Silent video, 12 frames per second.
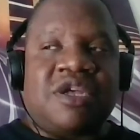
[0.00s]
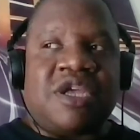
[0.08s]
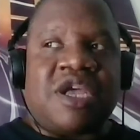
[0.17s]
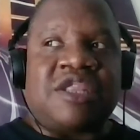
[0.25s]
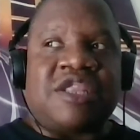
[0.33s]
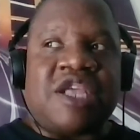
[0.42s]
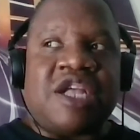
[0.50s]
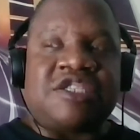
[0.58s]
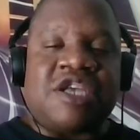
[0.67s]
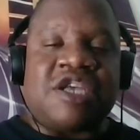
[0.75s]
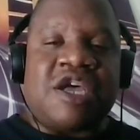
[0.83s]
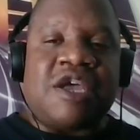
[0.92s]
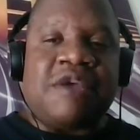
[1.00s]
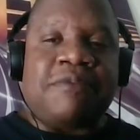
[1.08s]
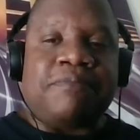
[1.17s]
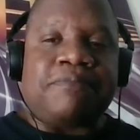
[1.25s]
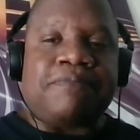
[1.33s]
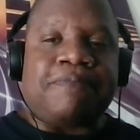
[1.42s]
at that time,
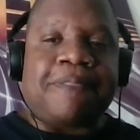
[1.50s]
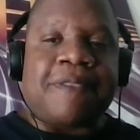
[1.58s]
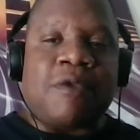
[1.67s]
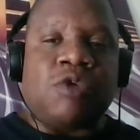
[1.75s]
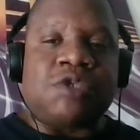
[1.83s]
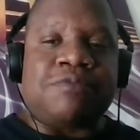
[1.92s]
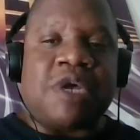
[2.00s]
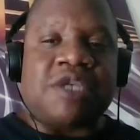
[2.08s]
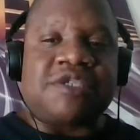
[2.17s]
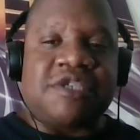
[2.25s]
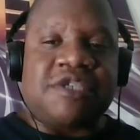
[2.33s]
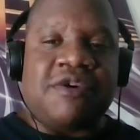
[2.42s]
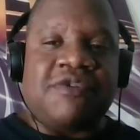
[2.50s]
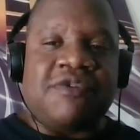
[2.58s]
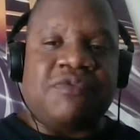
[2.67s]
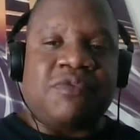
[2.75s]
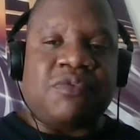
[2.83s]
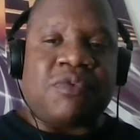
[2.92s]
it was myself,
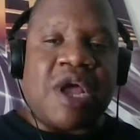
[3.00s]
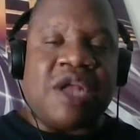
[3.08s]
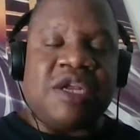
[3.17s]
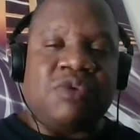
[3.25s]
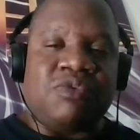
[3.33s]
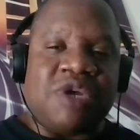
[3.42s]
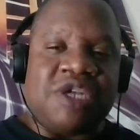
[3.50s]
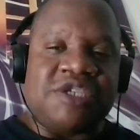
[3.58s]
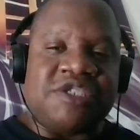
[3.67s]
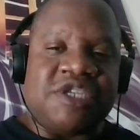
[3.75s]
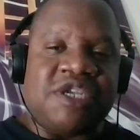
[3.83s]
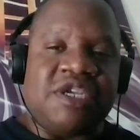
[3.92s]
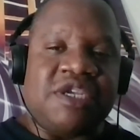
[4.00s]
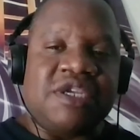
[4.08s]
Rodney, Reggie,